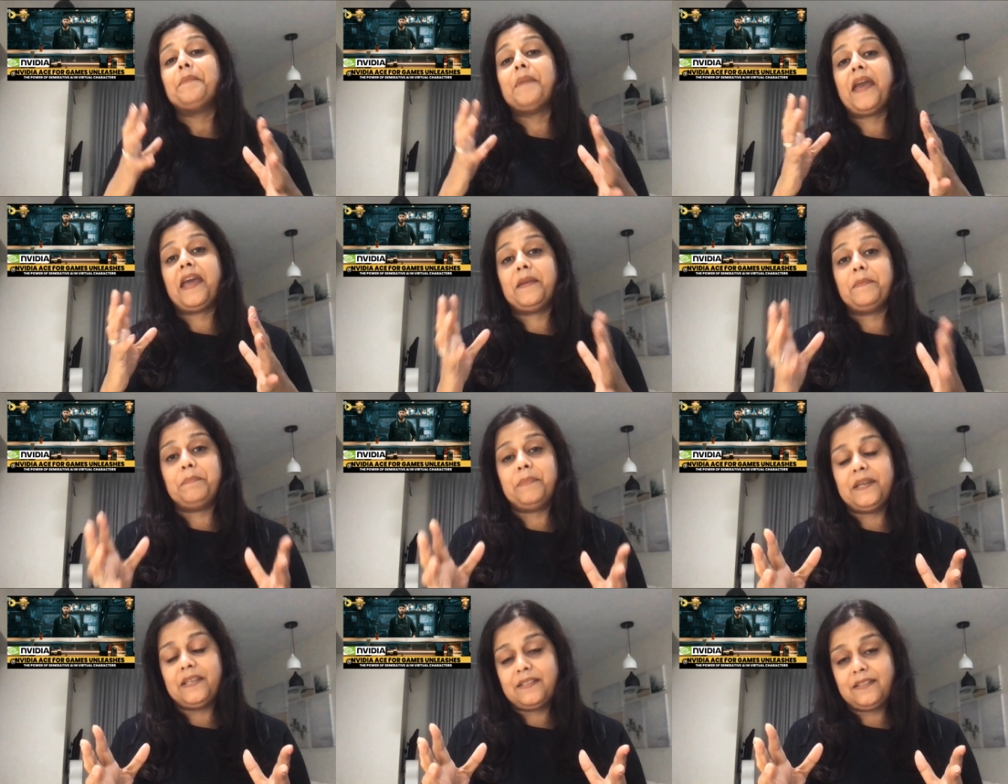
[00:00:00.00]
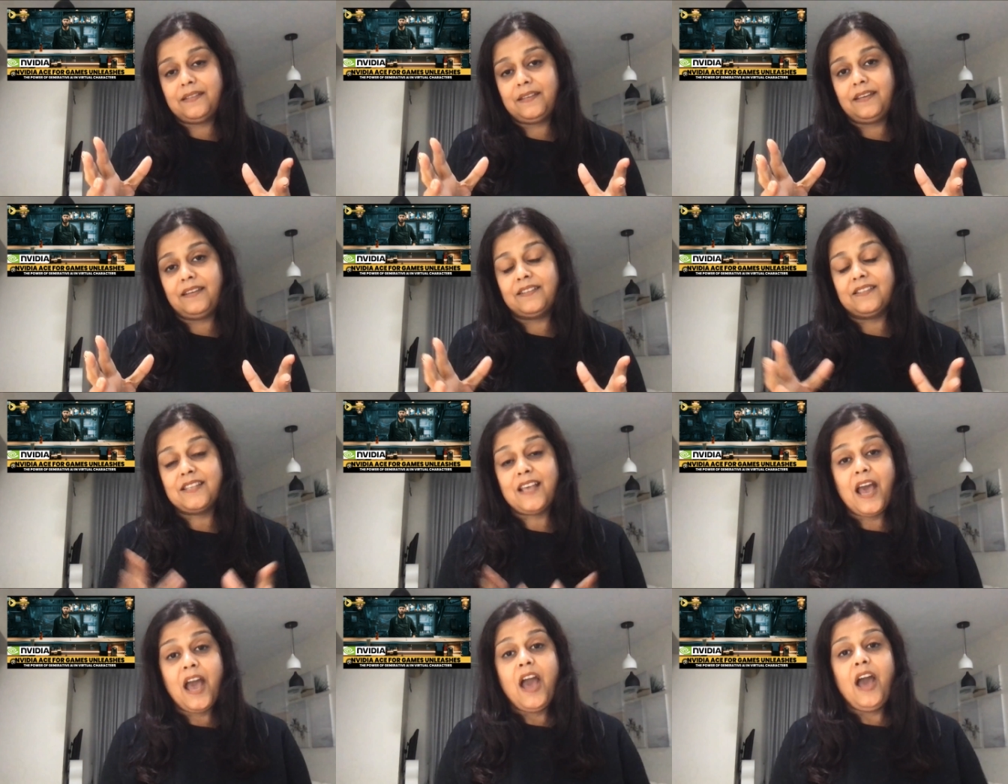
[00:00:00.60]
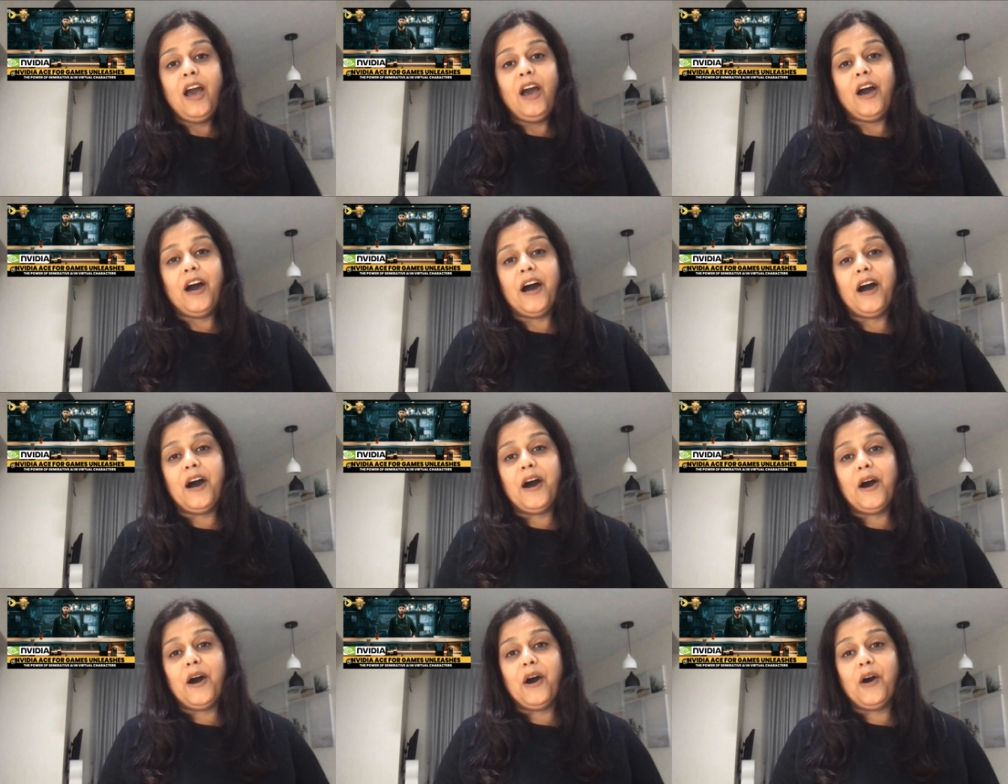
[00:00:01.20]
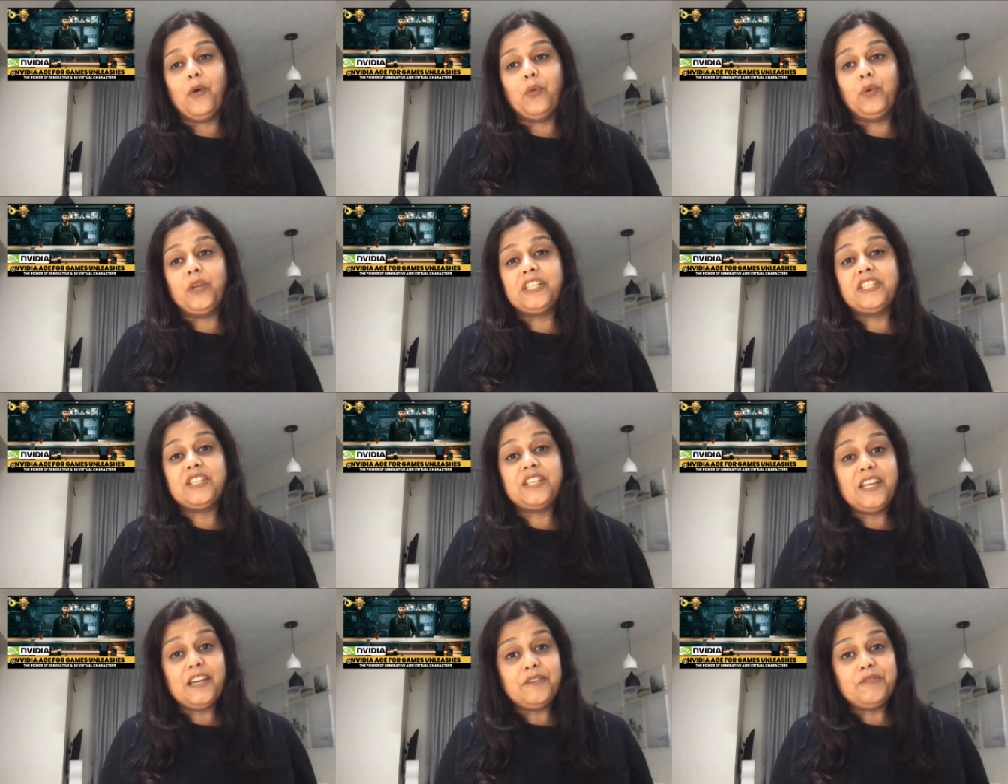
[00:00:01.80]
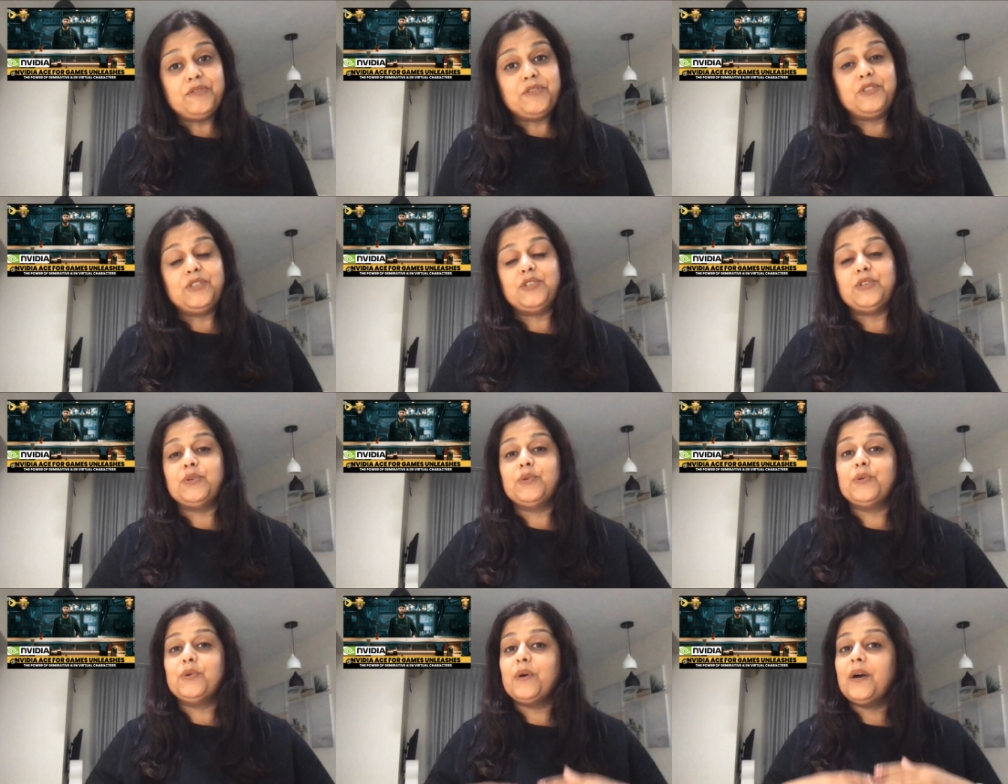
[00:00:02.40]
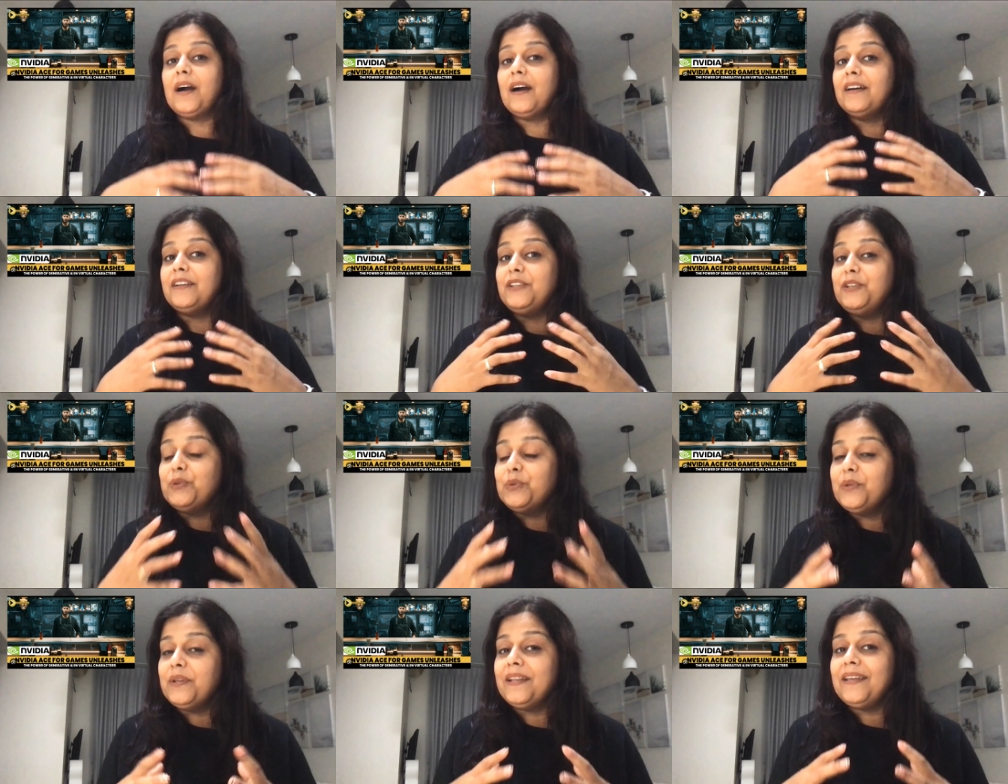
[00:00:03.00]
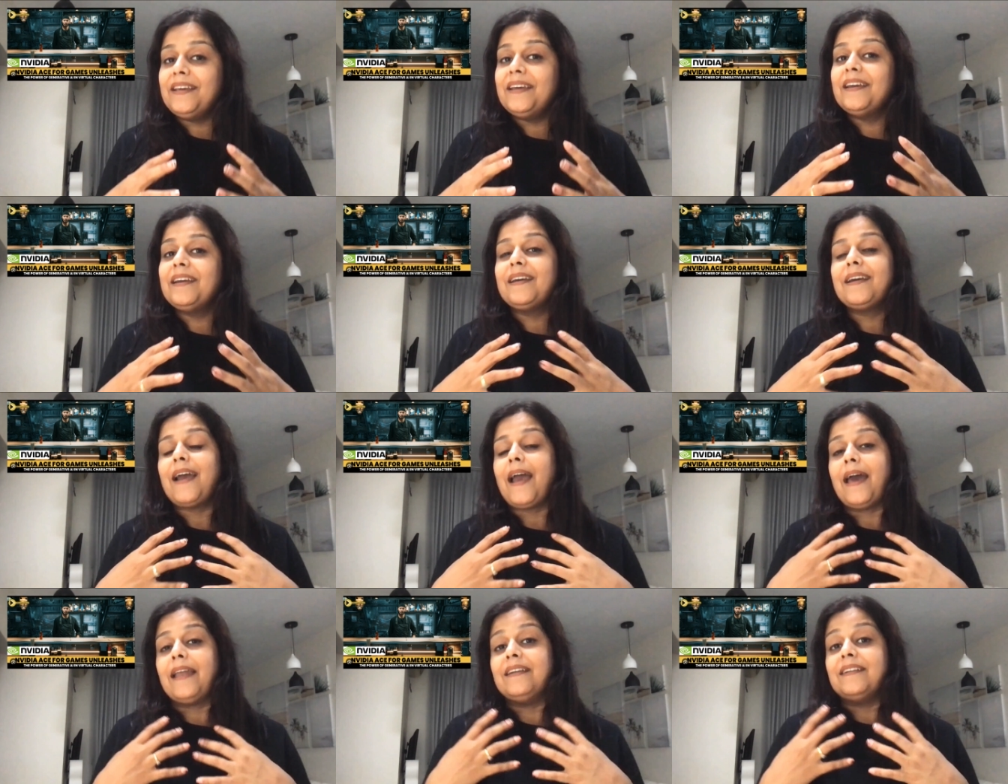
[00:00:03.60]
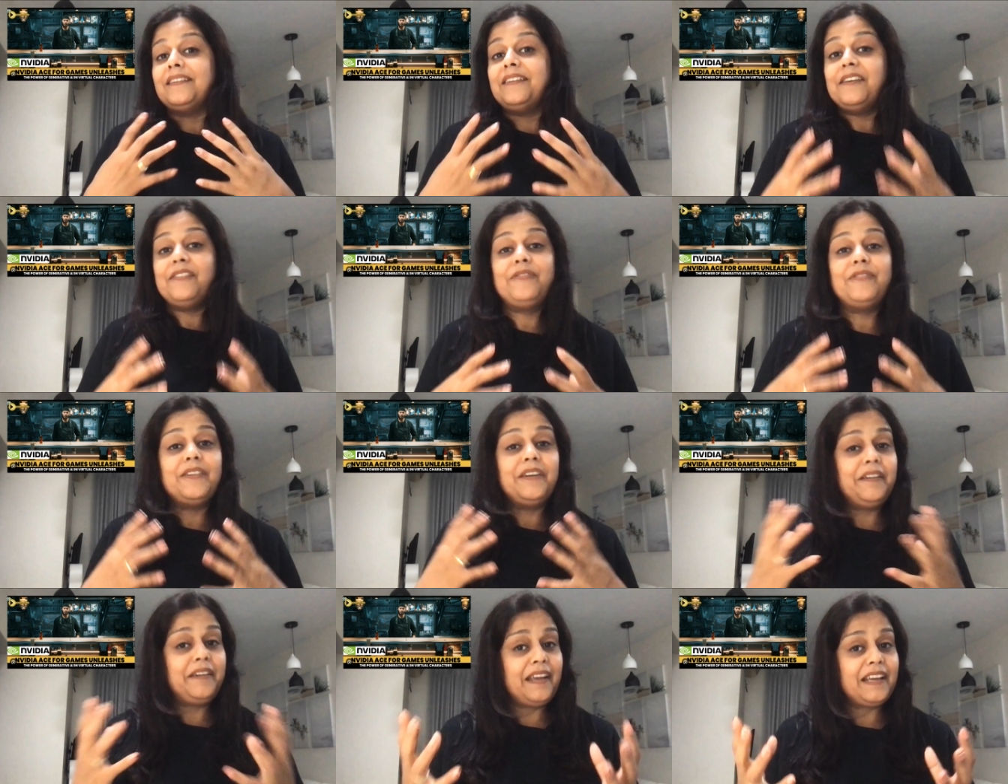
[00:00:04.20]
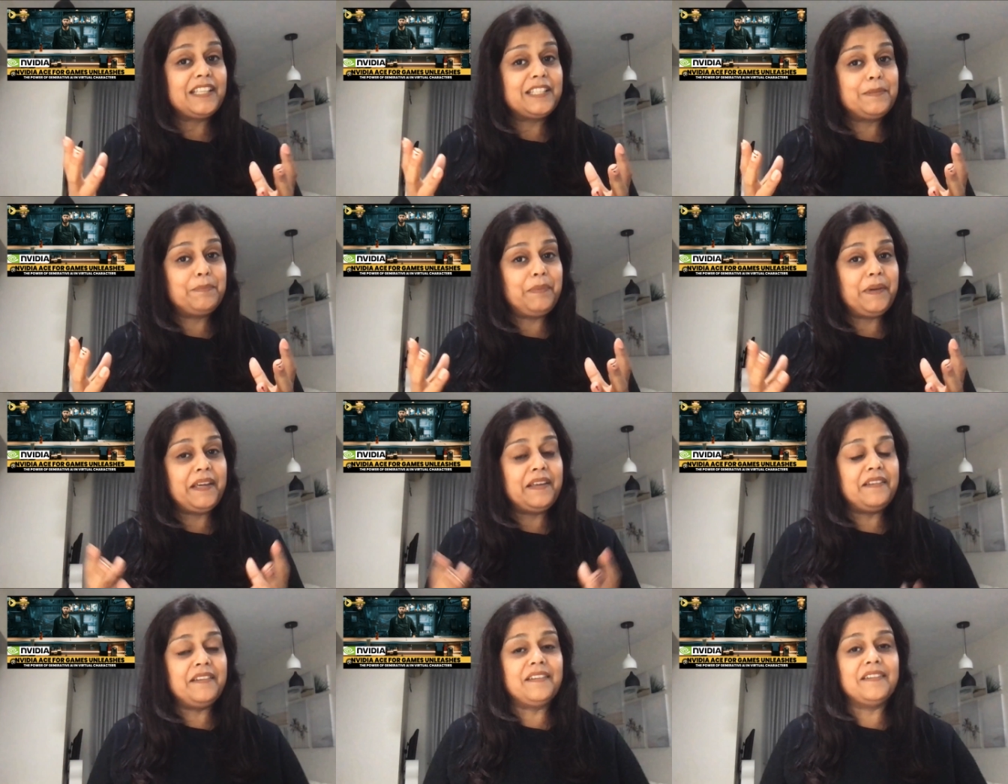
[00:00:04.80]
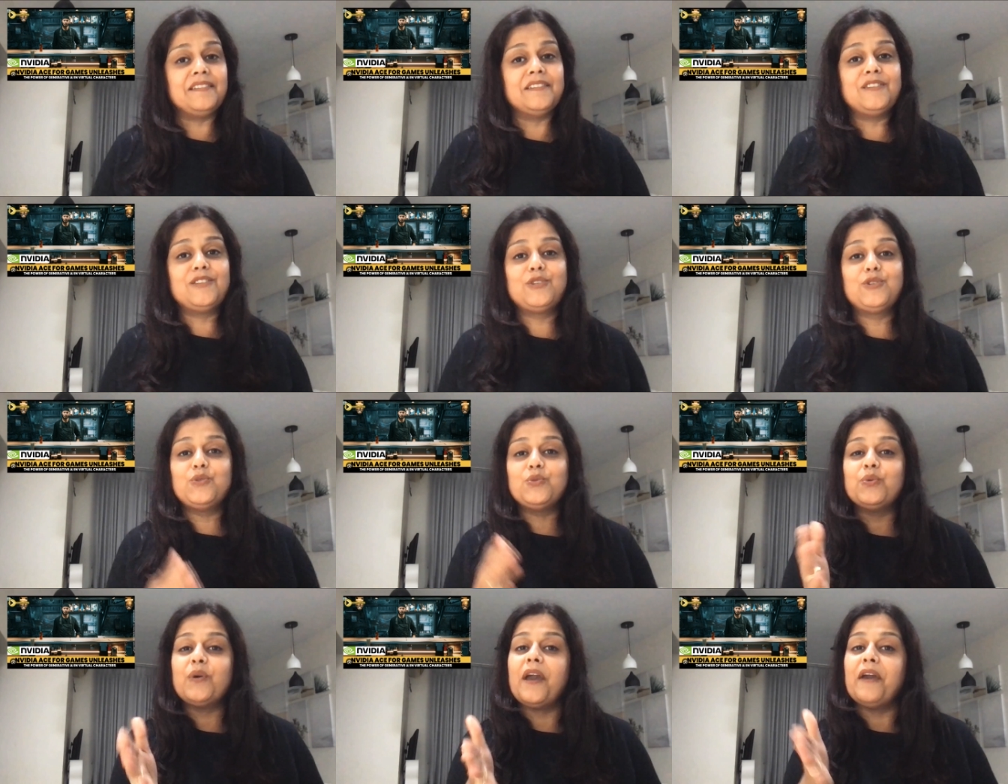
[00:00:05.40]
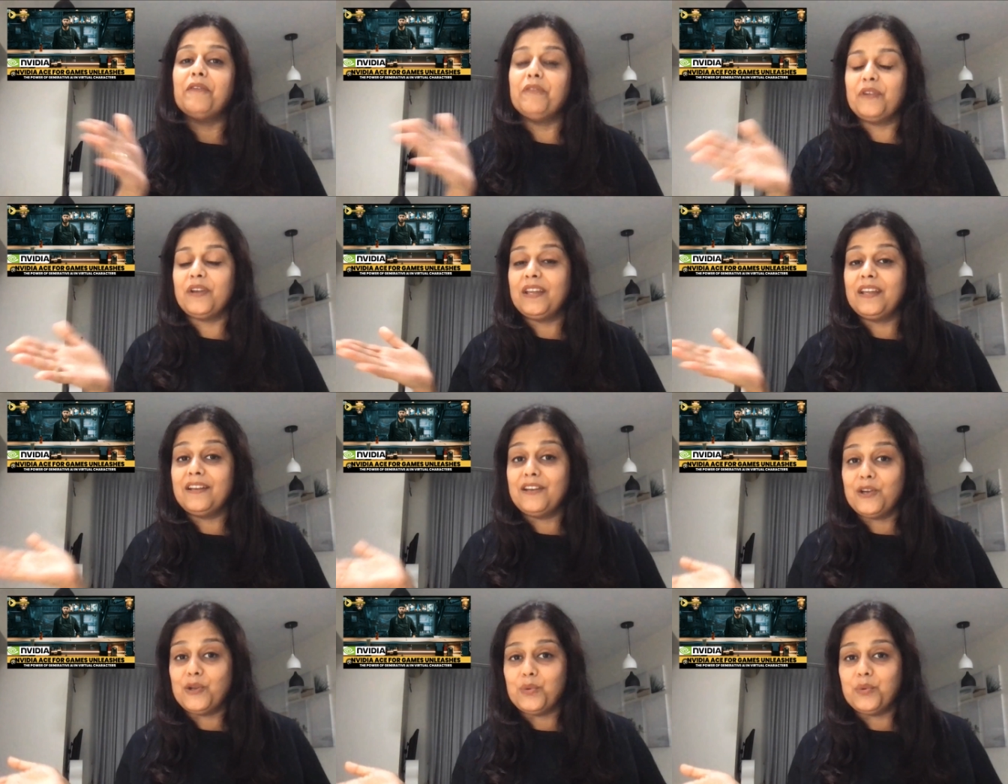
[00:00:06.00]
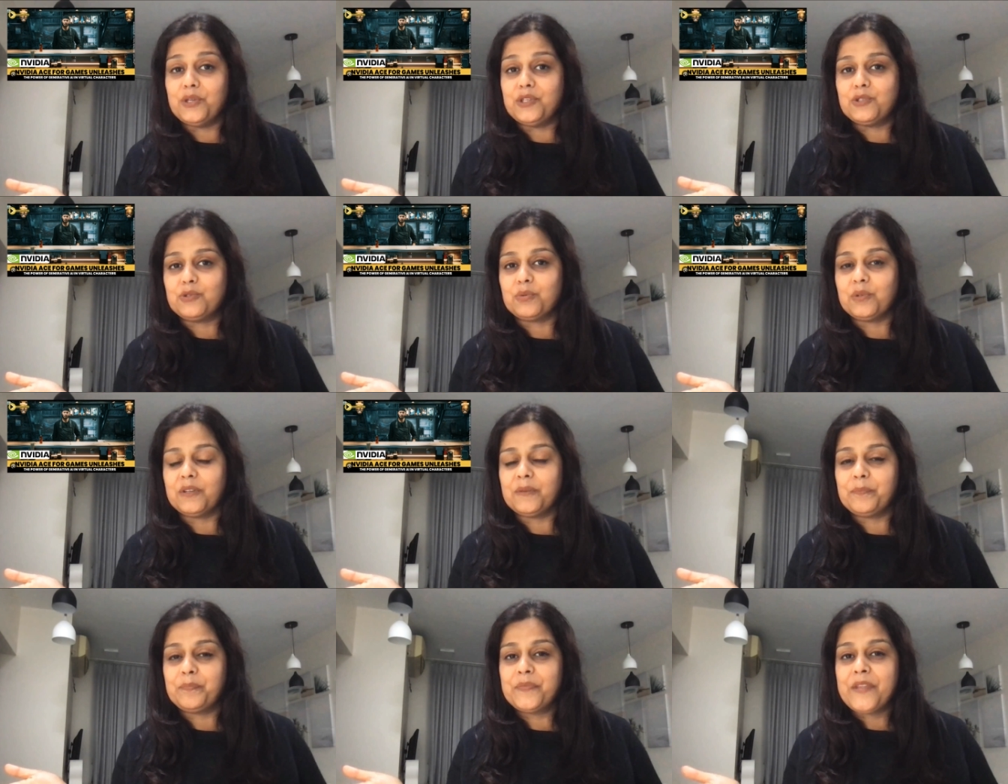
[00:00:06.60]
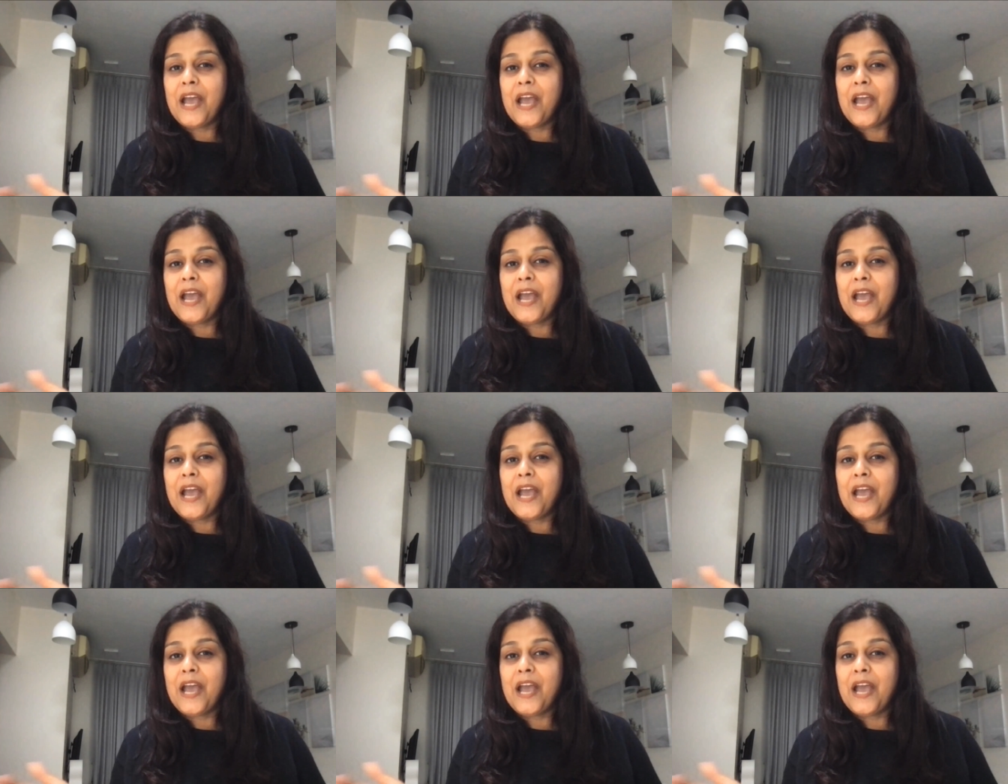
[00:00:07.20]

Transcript: npcs uh, which gives you a unique and a different experience to every individual